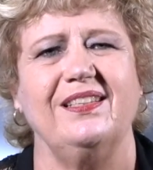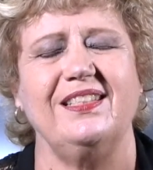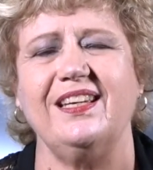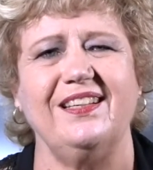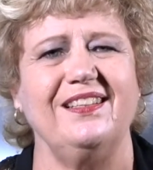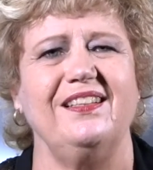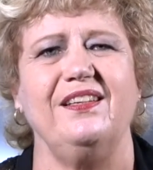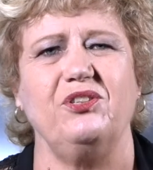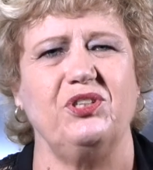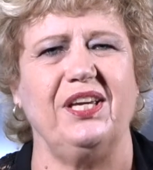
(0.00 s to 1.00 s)

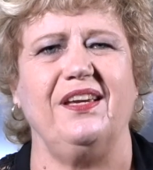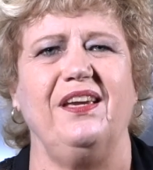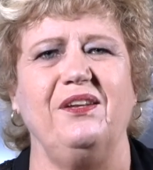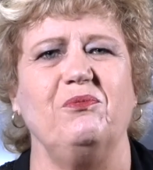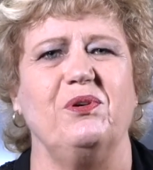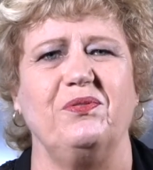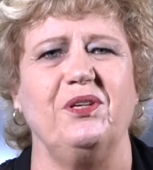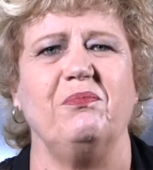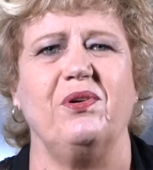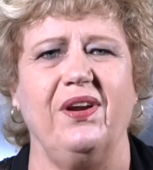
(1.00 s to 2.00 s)
Secondly, check in with
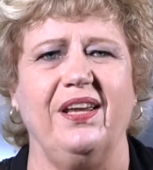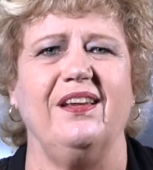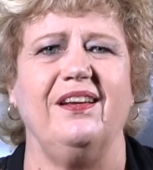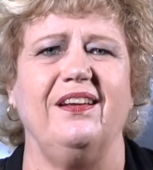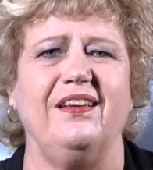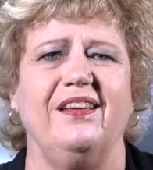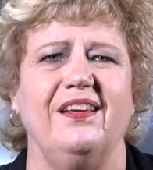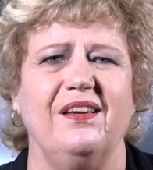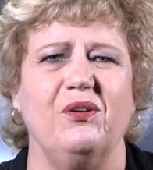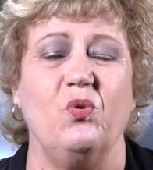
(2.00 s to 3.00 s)
them regularly,
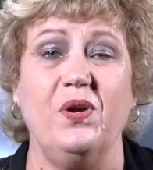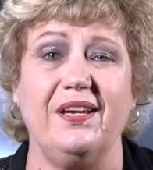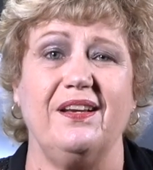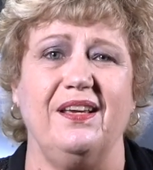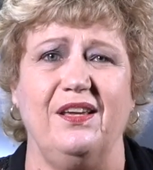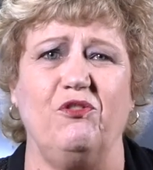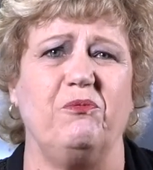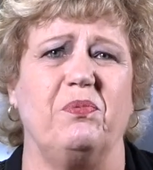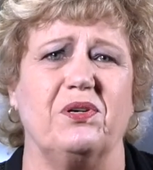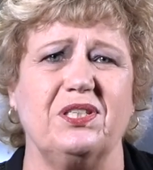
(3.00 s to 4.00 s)
weekly
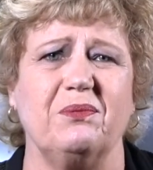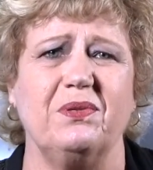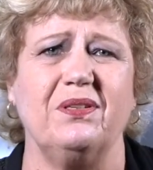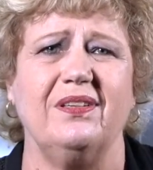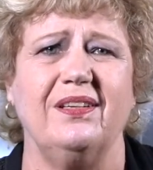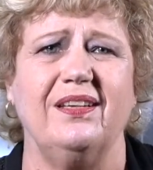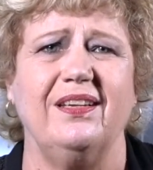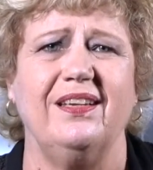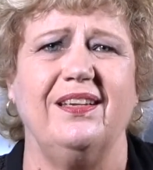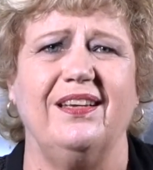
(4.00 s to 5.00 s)
if possible.
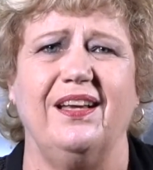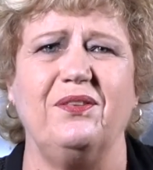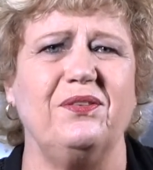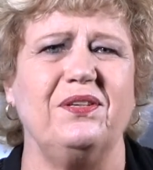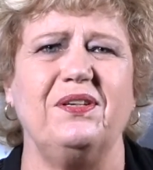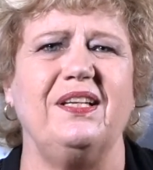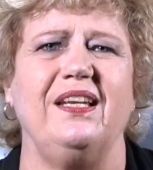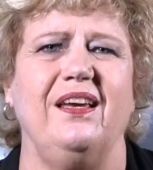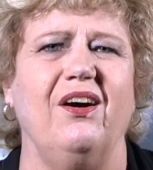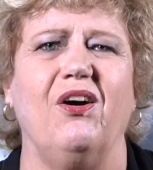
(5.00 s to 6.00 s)
And
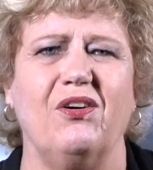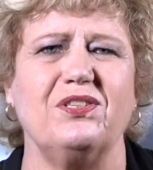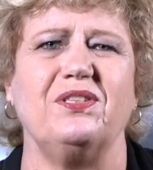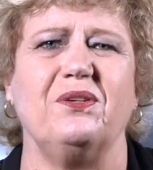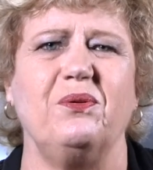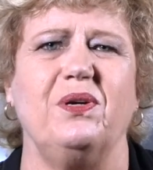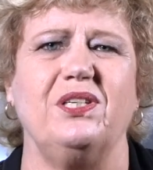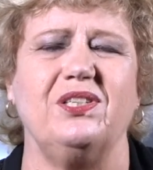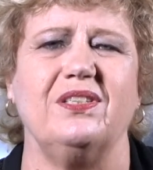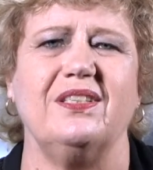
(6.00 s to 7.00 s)
thirdly, ask the
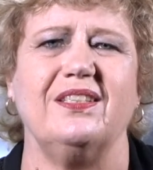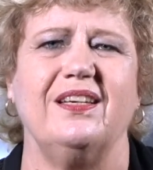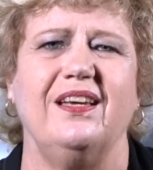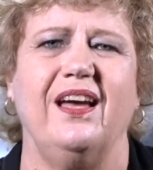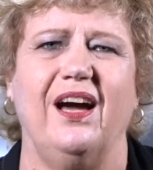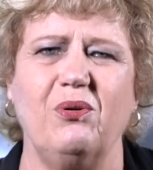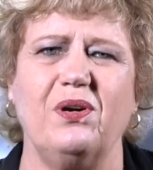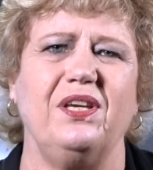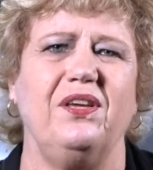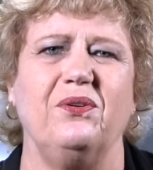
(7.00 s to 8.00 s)
questions, how
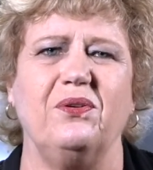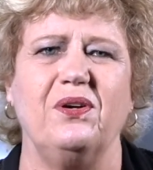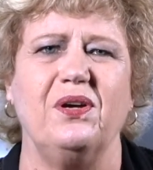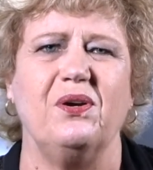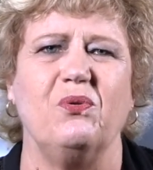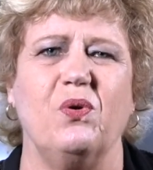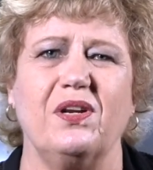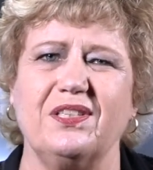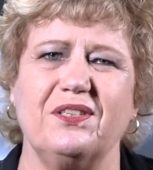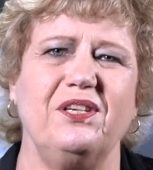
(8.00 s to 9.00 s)
are you?
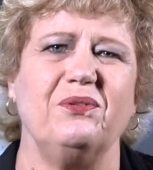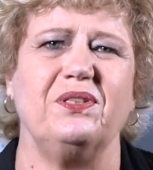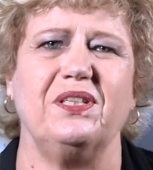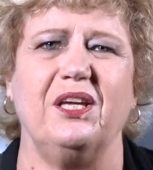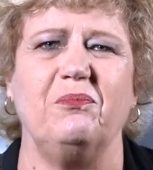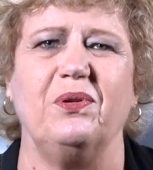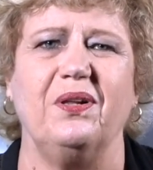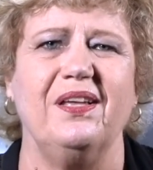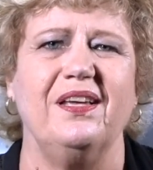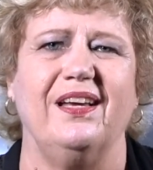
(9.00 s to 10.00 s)
What is on your
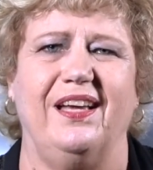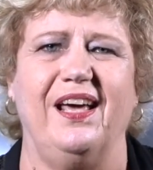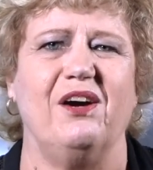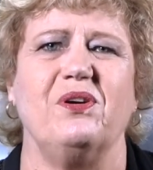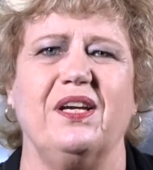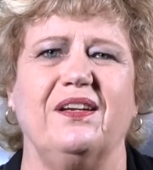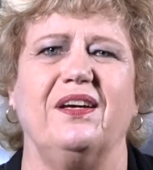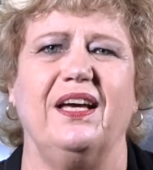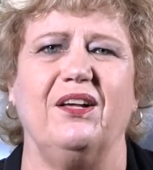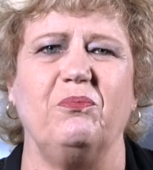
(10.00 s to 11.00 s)
table? And how can
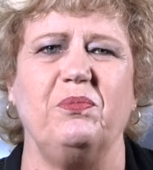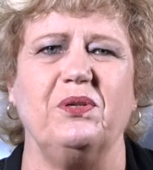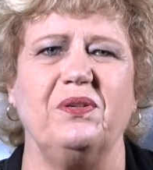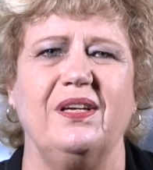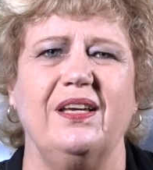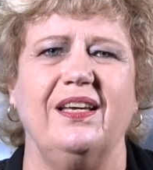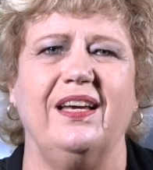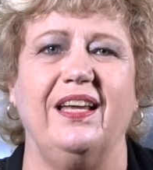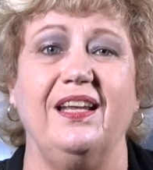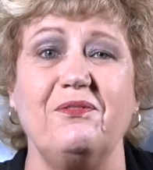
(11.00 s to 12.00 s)
I help you?
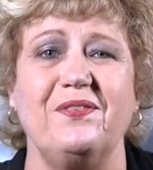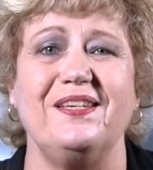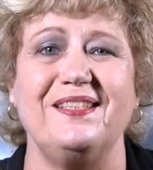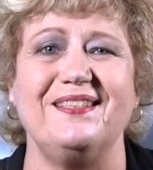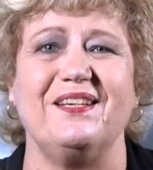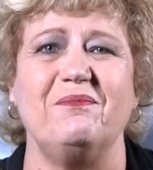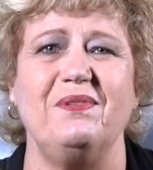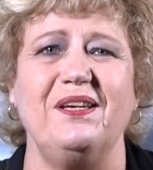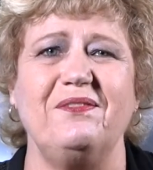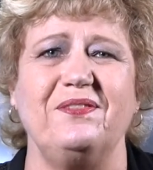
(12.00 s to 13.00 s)
And if there's time
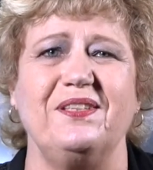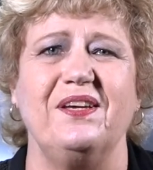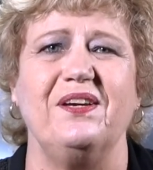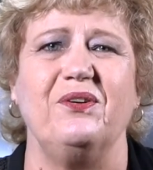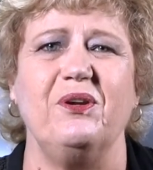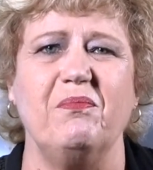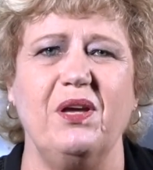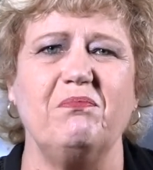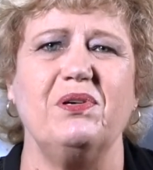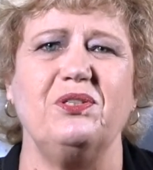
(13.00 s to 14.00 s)
left,
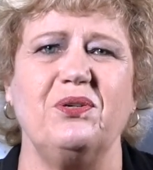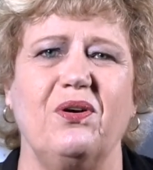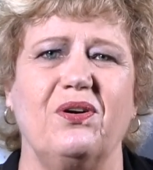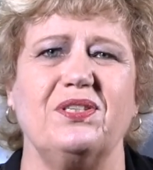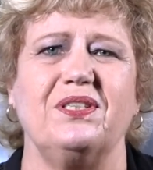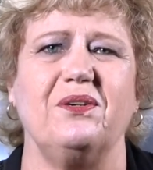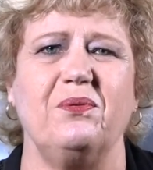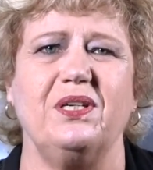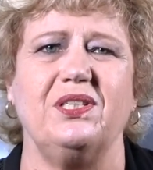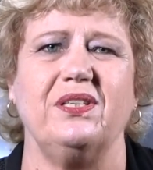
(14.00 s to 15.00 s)
remember to ask the
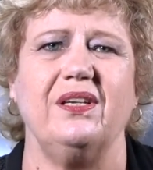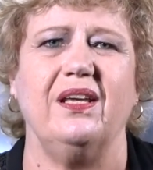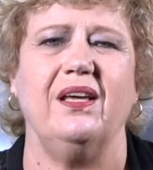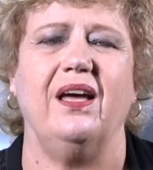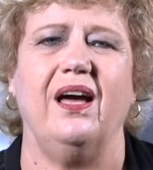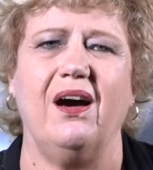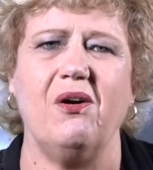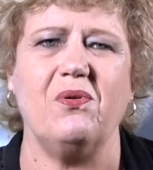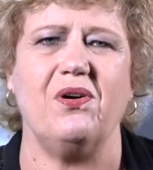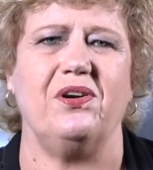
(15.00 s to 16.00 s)
question,
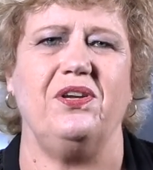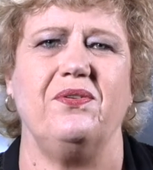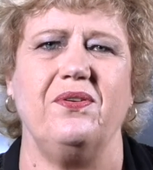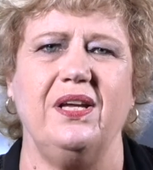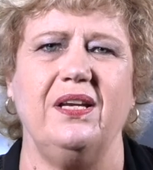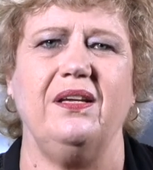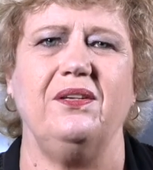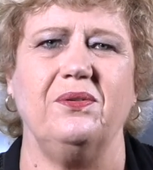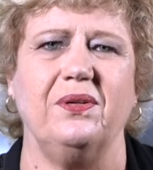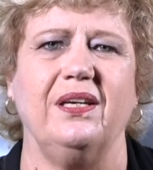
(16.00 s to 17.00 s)
how are you really
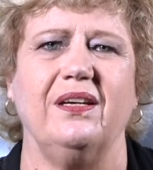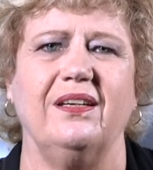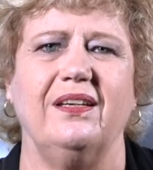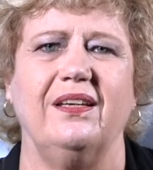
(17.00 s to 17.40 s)
doing?